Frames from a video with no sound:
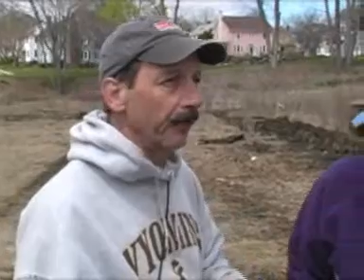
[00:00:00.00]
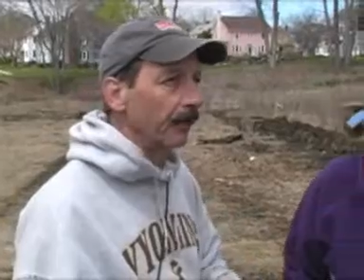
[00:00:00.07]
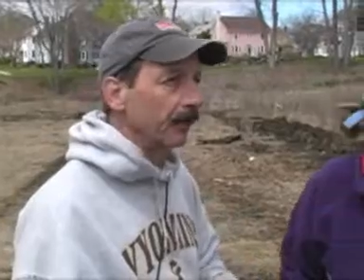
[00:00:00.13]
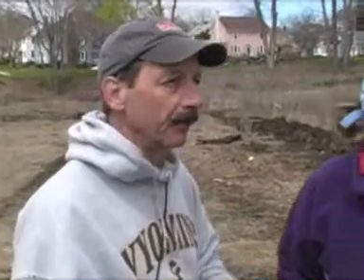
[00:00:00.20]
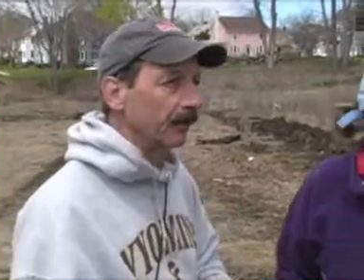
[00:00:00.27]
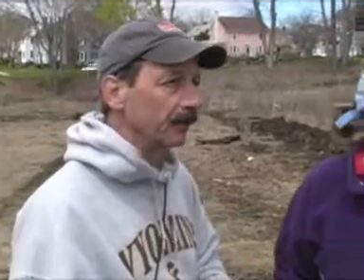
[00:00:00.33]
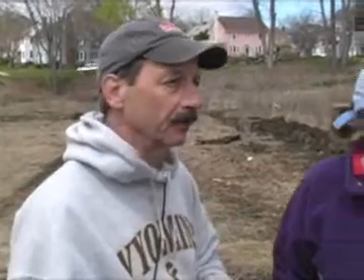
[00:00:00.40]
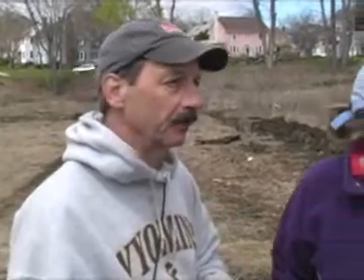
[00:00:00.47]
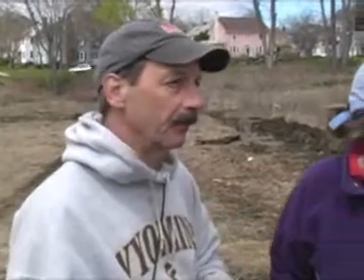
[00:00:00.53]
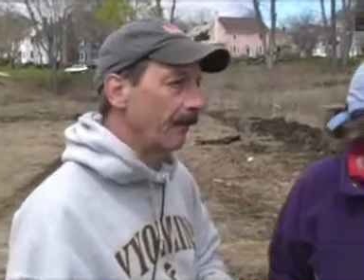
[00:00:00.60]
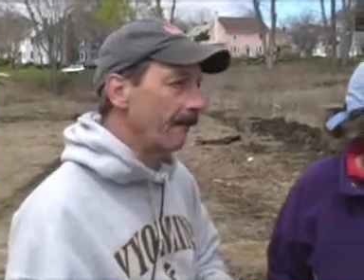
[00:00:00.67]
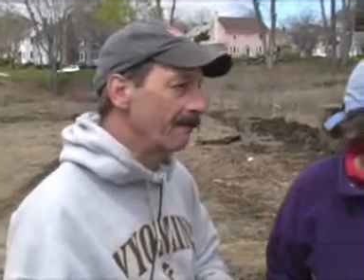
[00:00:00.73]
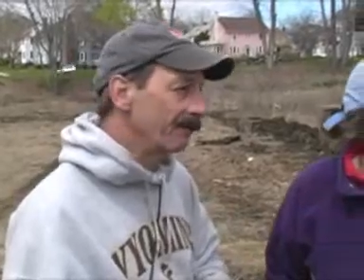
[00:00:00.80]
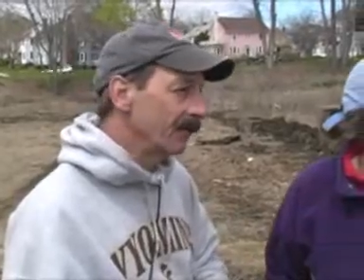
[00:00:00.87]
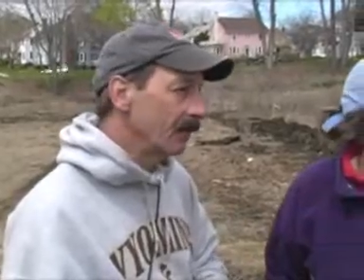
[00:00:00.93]
there, and
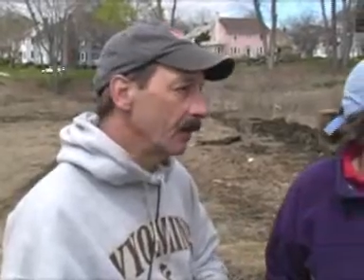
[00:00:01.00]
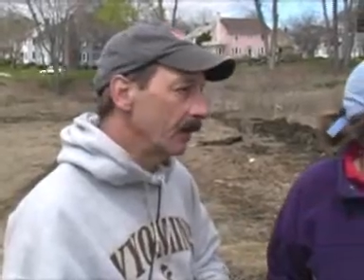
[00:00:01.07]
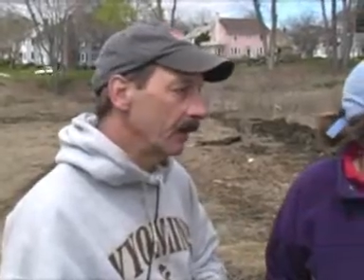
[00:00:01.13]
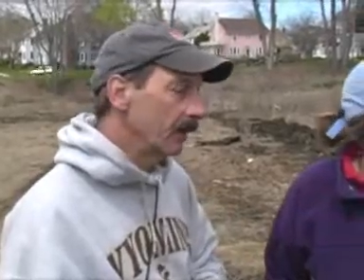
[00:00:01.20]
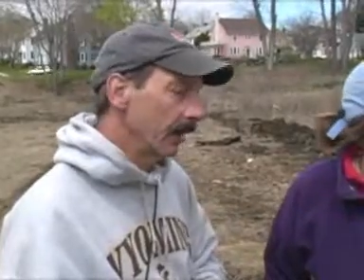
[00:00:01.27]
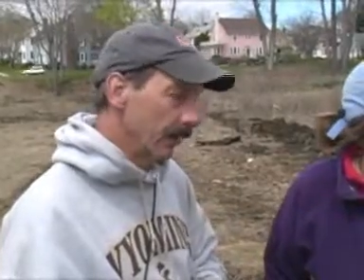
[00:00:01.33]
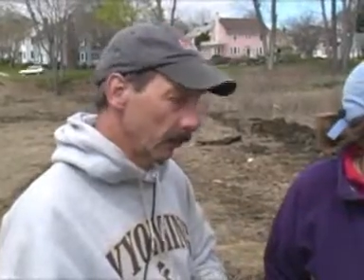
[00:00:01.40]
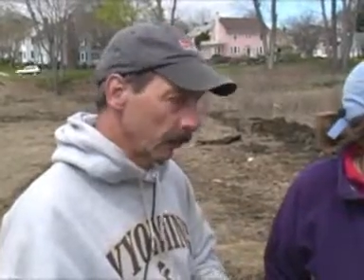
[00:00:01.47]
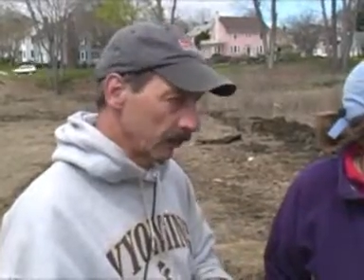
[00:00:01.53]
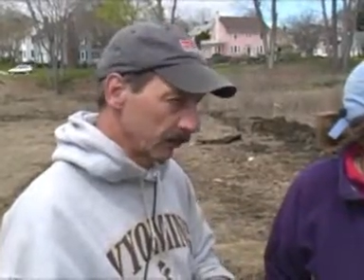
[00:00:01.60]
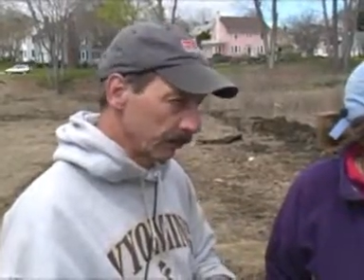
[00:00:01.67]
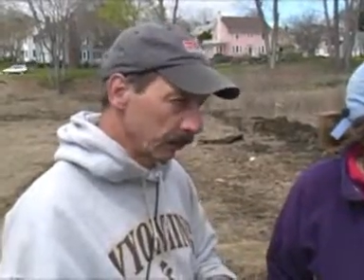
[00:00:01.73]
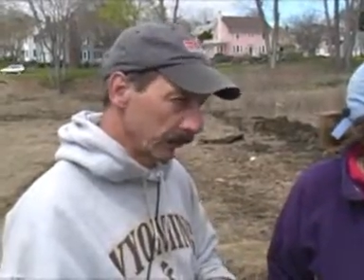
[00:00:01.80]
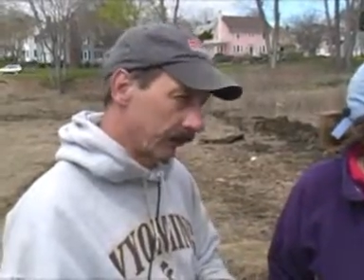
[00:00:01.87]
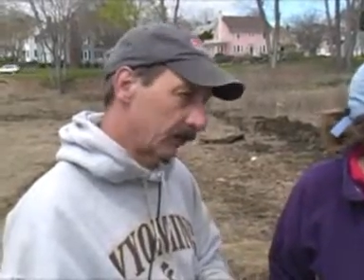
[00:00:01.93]
it was a
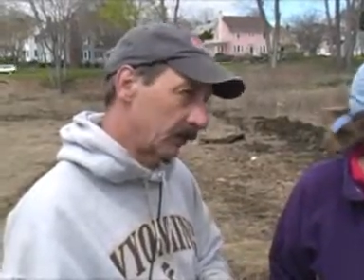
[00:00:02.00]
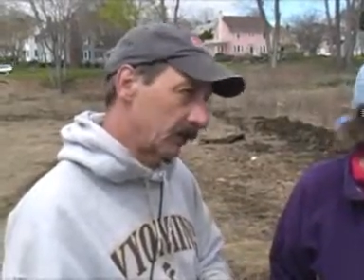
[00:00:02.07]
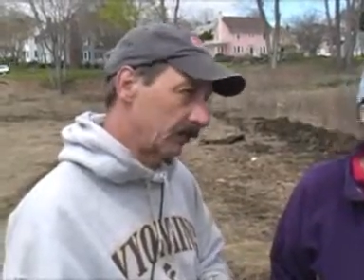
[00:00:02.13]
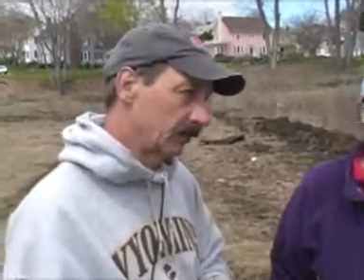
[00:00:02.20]
perfect